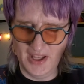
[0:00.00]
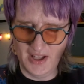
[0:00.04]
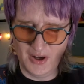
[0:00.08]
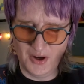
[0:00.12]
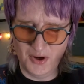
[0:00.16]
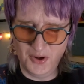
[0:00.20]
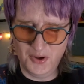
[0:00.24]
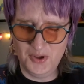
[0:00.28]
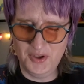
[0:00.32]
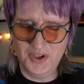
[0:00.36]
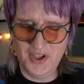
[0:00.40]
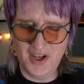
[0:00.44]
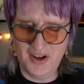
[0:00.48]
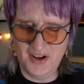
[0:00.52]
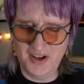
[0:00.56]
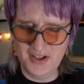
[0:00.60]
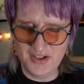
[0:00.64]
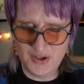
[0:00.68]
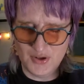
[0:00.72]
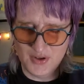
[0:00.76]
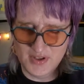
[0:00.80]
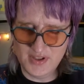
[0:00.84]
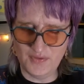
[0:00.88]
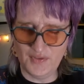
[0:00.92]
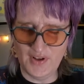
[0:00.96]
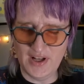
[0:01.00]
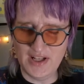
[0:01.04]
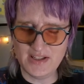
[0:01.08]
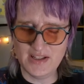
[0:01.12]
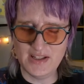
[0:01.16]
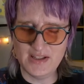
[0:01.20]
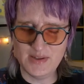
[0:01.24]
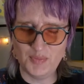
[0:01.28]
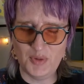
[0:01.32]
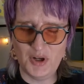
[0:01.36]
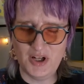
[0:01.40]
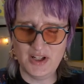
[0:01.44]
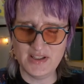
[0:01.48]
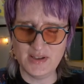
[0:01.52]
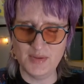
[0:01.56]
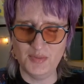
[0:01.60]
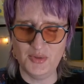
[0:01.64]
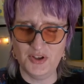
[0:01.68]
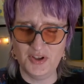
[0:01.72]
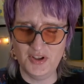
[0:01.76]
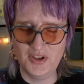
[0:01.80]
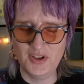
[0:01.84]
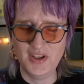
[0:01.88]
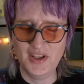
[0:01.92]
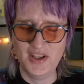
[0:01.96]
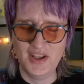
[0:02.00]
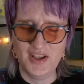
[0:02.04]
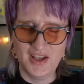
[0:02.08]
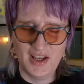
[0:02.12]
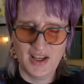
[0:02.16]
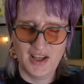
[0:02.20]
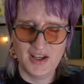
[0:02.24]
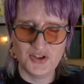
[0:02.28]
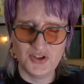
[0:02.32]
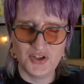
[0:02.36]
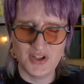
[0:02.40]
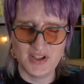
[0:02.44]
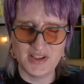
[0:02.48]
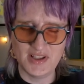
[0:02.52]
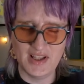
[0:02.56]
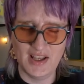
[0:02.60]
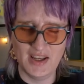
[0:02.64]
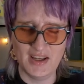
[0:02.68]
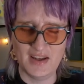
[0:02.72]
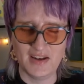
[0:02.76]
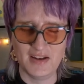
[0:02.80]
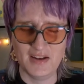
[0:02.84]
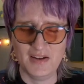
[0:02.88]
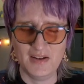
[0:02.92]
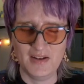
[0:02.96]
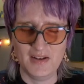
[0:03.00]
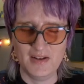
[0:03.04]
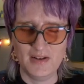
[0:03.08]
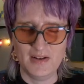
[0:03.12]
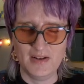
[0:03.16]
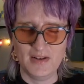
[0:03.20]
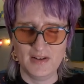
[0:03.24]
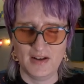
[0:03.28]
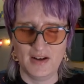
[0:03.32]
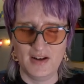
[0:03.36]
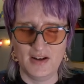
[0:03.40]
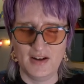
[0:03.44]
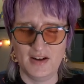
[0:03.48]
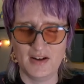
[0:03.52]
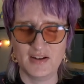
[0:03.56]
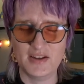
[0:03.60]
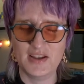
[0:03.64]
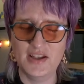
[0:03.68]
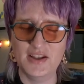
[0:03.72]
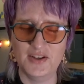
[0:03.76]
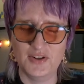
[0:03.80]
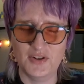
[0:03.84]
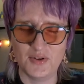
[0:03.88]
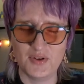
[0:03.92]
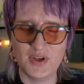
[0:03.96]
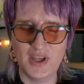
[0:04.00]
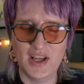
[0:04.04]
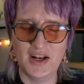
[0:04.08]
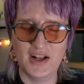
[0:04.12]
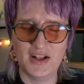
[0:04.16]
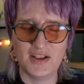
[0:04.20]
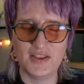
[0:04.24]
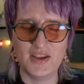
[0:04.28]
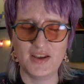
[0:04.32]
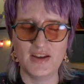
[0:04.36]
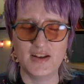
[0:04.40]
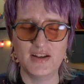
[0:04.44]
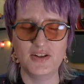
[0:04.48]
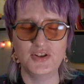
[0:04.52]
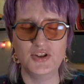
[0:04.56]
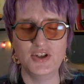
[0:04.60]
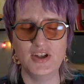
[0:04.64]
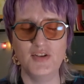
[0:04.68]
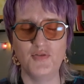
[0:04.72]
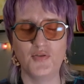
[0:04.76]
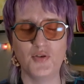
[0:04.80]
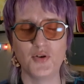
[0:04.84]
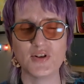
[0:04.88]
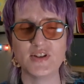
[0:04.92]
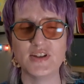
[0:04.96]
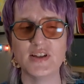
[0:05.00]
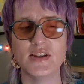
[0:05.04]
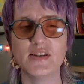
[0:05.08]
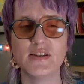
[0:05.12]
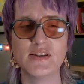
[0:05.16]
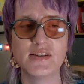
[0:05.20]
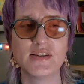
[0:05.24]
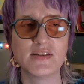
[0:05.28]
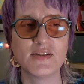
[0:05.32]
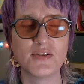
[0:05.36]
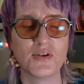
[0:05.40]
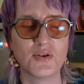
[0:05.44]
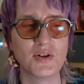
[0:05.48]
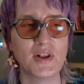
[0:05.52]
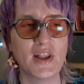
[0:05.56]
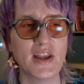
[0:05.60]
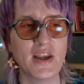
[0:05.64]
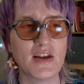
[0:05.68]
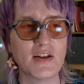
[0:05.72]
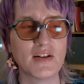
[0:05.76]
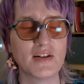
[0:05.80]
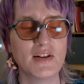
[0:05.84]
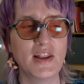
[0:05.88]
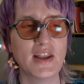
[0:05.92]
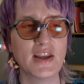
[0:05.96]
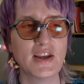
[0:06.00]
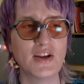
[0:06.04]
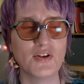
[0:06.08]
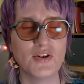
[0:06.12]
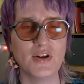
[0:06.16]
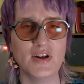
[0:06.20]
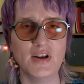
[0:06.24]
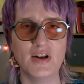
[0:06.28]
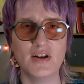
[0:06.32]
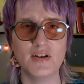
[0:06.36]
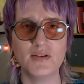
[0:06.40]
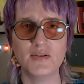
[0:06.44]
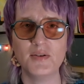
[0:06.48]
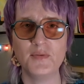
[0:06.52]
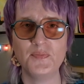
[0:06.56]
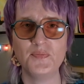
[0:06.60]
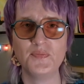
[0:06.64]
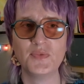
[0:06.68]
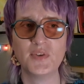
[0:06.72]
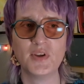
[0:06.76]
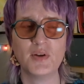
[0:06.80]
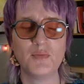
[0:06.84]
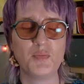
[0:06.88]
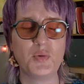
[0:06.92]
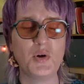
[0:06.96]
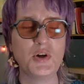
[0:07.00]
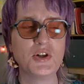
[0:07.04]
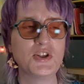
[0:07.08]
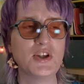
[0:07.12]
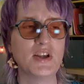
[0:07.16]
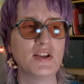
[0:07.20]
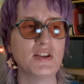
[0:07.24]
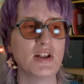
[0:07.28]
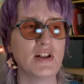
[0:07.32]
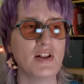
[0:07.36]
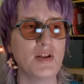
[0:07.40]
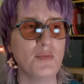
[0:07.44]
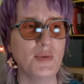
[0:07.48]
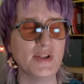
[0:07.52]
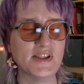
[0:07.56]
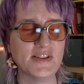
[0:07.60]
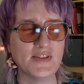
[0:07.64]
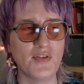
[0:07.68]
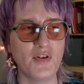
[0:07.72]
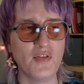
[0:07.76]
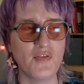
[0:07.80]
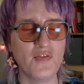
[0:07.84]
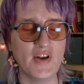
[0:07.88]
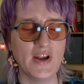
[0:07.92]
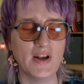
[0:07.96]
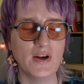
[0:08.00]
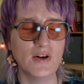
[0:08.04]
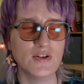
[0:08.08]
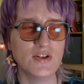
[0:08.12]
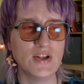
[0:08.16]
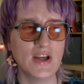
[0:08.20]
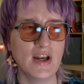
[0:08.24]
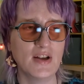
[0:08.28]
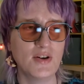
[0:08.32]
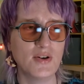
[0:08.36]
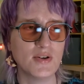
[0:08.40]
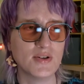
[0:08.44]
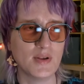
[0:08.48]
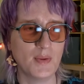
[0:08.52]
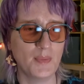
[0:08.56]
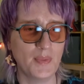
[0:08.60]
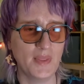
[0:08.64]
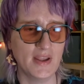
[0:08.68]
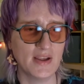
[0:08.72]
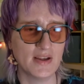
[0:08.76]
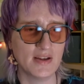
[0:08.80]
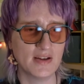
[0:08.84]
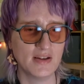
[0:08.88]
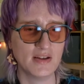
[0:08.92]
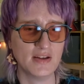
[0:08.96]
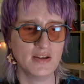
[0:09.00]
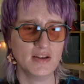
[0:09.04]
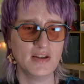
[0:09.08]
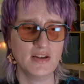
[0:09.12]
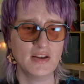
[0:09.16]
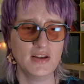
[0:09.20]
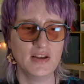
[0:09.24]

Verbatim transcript: like hold on, go as fast as possible. And just like, uh, you know, getting the G-forces, or like, like you're in a, pushing the limits of a fighter jet or something.